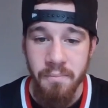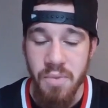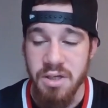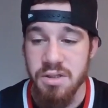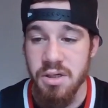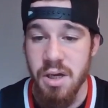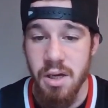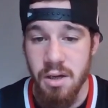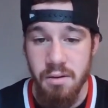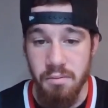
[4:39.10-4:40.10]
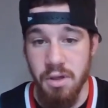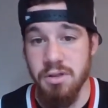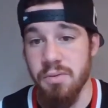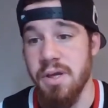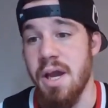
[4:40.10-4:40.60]
Make sure you, uh, here's
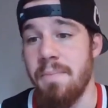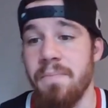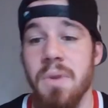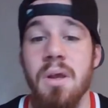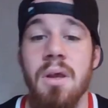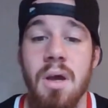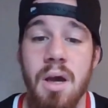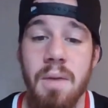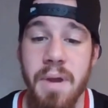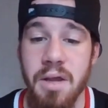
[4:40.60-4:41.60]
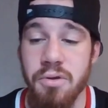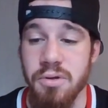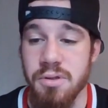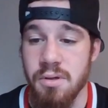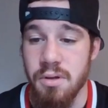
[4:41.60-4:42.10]
a recap uh,
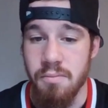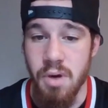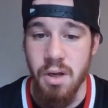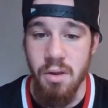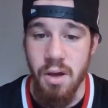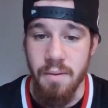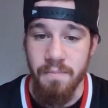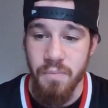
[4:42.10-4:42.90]
Panthers, money line.